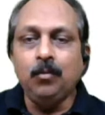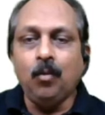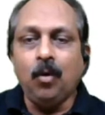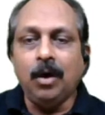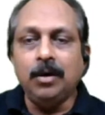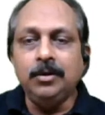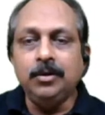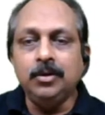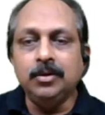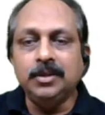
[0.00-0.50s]

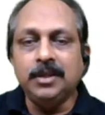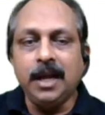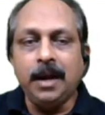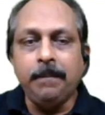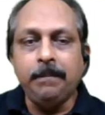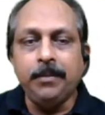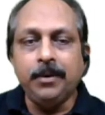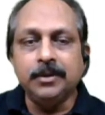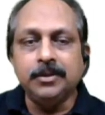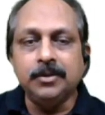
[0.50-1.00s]
1 to
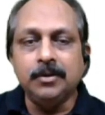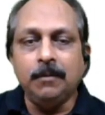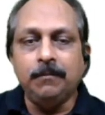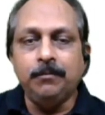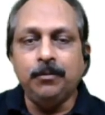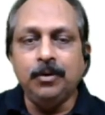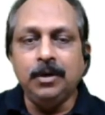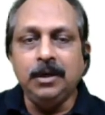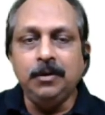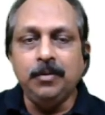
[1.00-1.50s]
10% of
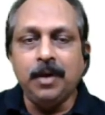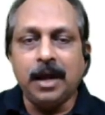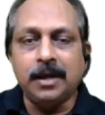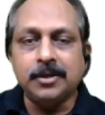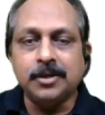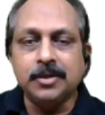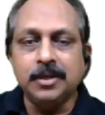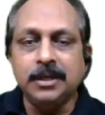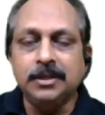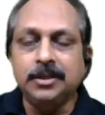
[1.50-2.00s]
fully
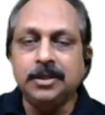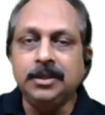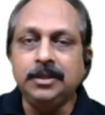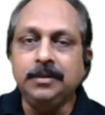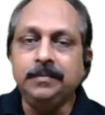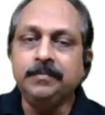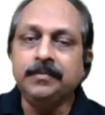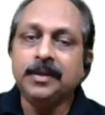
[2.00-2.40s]
vaccinated